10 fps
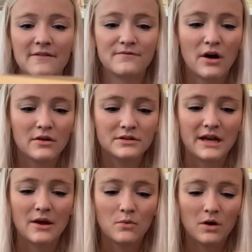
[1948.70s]
it follows
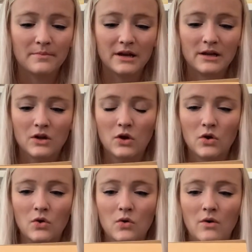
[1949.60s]
a woman
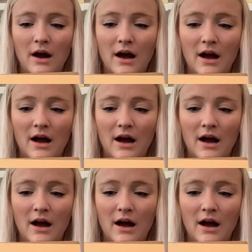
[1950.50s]
who,